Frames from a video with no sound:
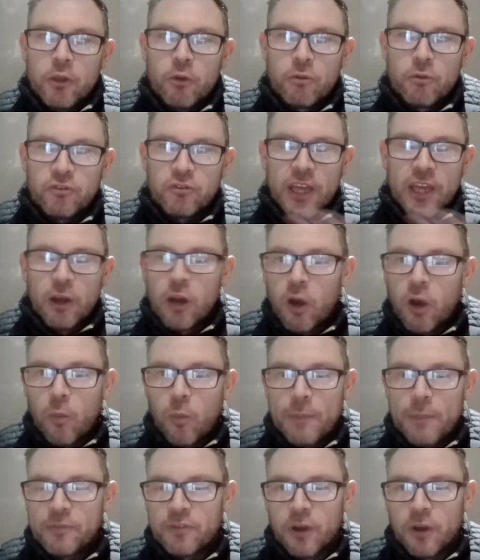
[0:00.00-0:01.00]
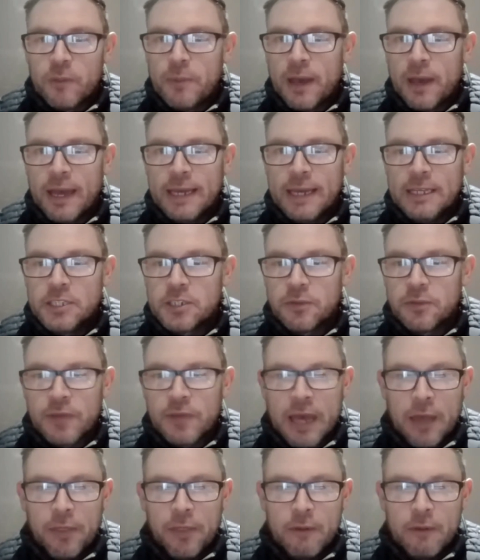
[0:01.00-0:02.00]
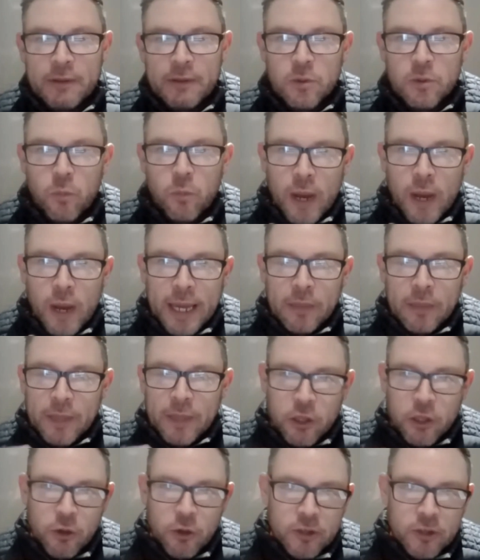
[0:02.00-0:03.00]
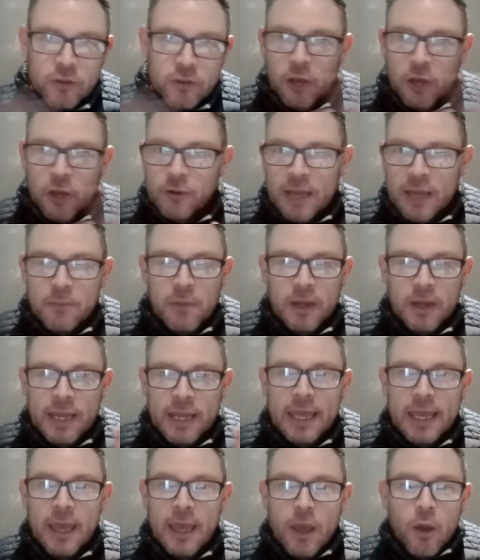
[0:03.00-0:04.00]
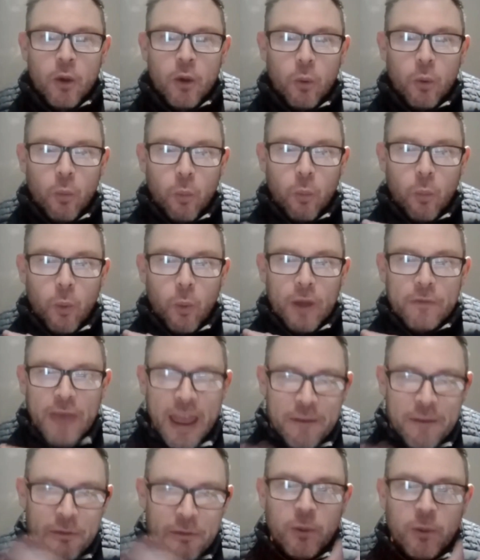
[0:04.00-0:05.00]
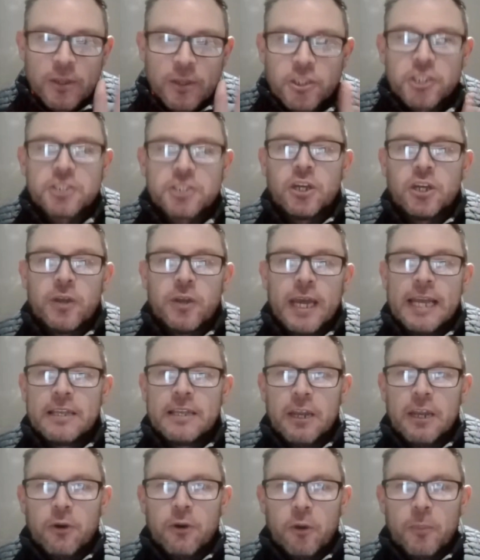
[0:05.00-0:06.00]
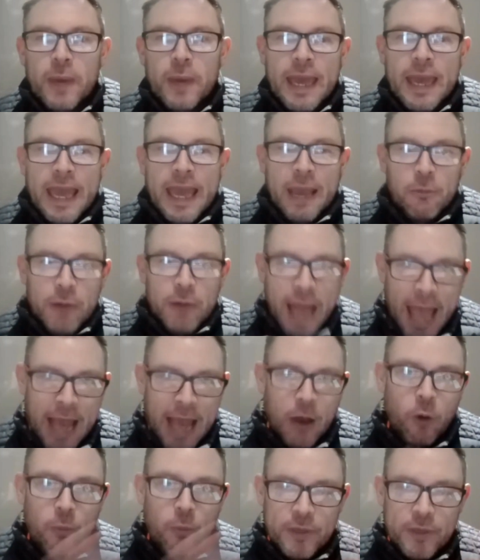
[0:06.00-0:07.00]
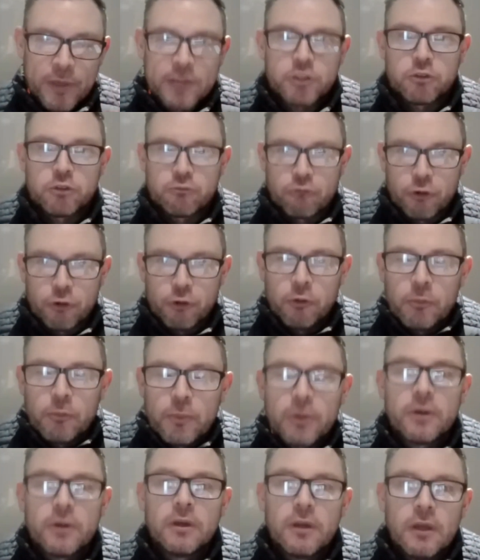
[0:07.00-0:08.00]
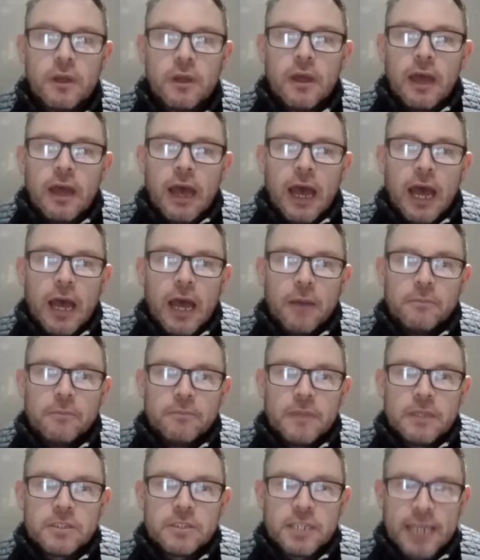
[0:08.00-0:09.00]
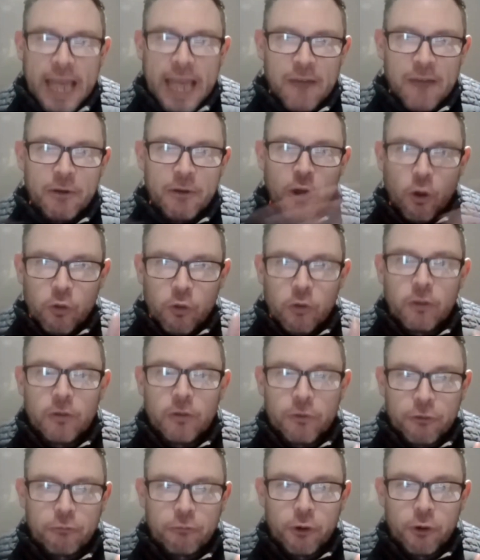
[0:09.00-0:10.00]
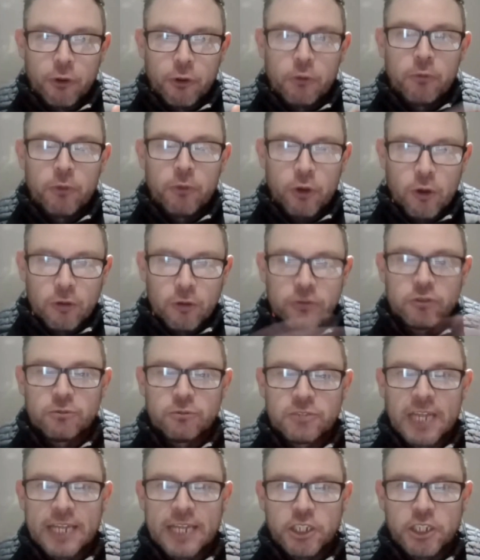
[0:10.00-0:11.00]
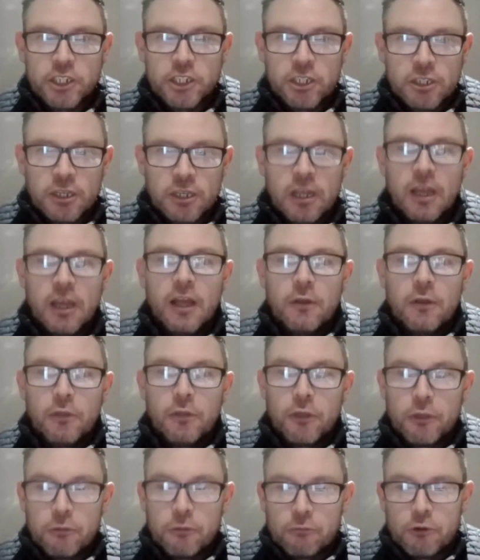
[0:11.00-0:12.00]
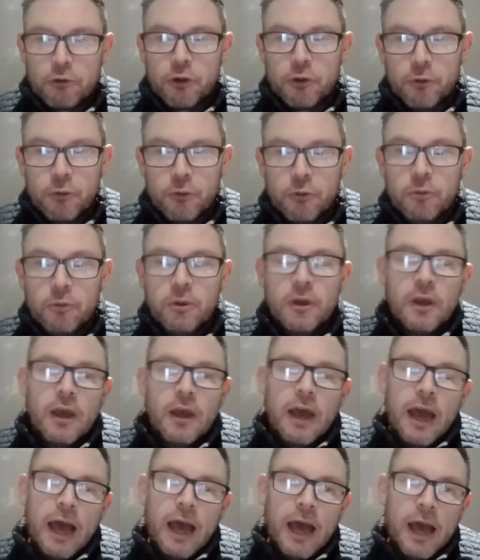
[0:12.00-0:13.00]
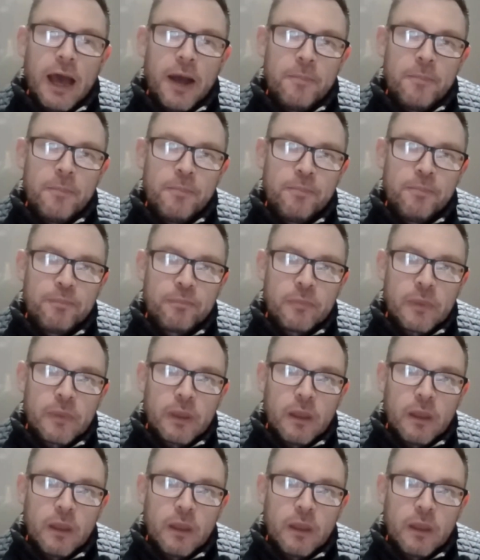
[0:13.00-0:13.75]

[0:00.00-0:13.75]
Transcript: You'll see on our website page that there is a way that you can donate money. If everyone just donated a little bit, it would help this group to carry on through the consultation, through the